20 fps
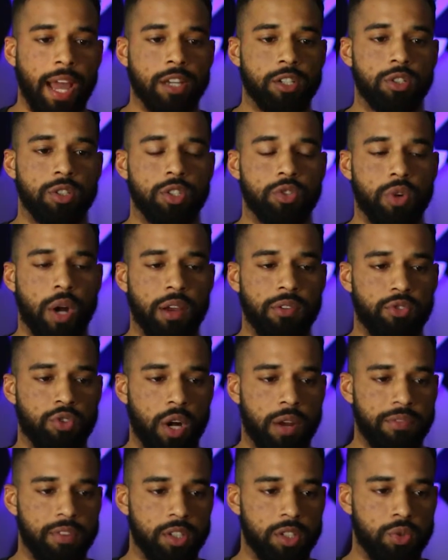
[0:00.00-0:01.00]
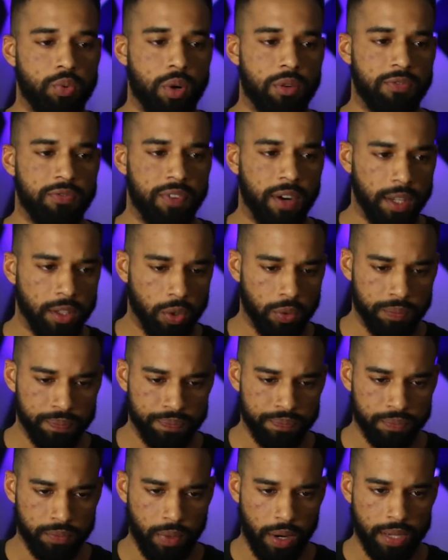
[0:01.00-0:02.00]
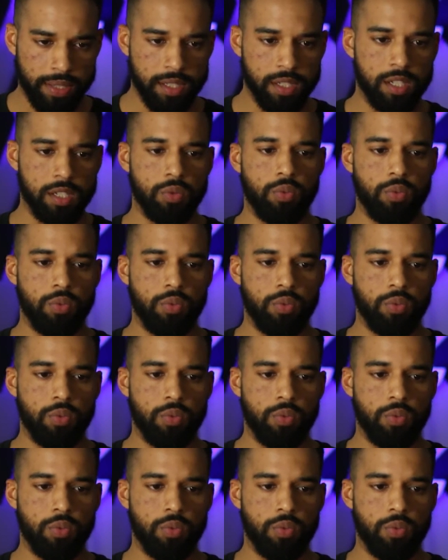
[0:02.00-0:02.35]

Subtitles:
actually drive traffic to a funnel, right? This is